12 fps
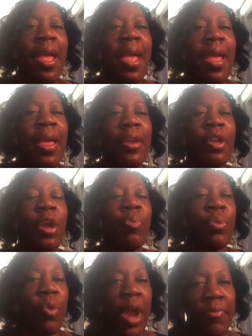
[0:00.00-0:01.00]
and
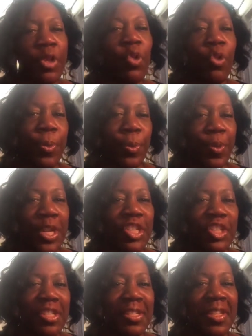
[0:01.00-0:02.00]
private
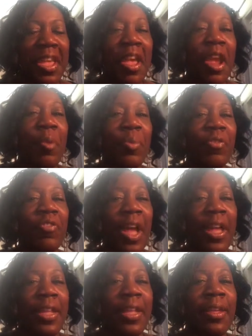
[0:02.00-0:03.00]
corporations and
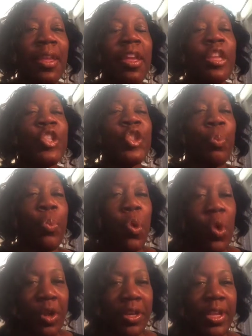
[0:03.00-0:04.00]
providing
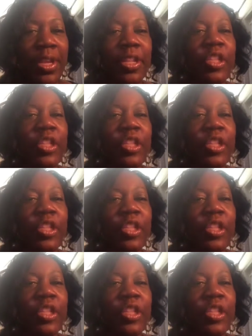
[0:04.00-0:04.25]
support